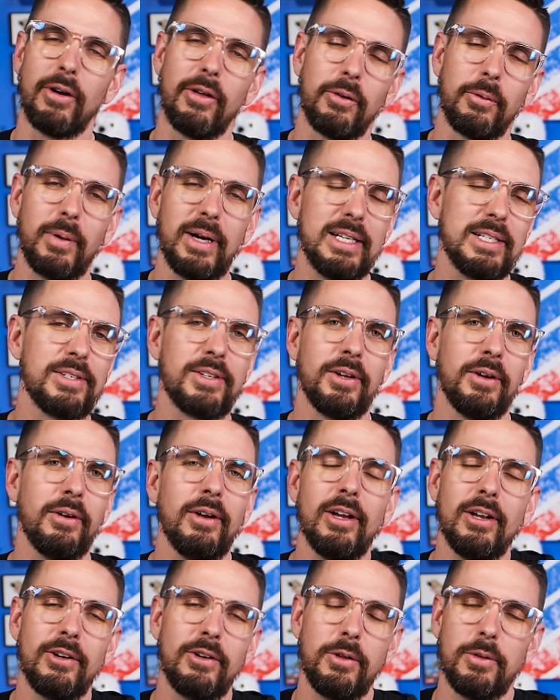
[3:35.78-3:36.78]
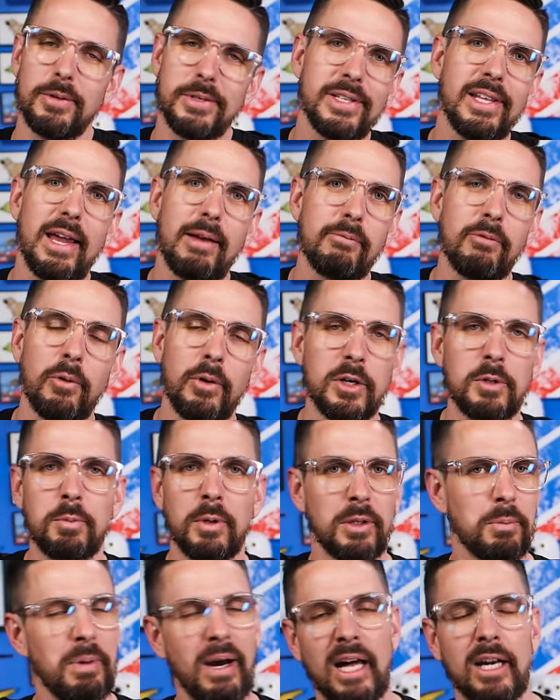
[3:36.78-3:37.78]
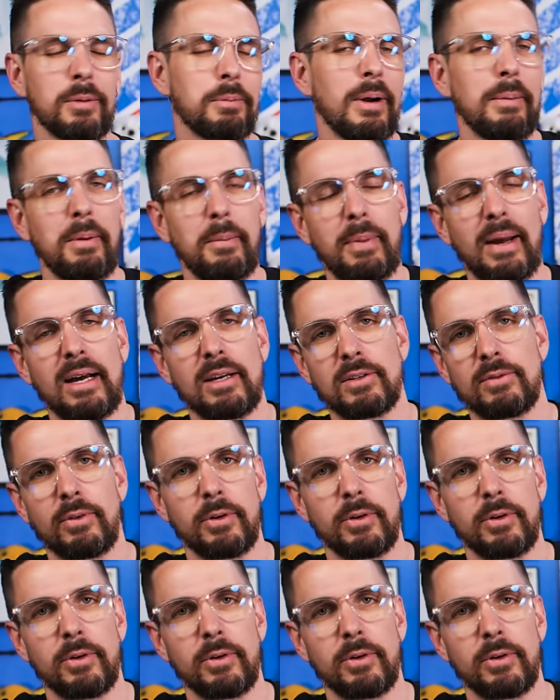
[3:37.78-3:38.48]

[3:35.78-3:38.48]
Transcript: are other ways to do the Snape voice, but the Potter Puppet Pals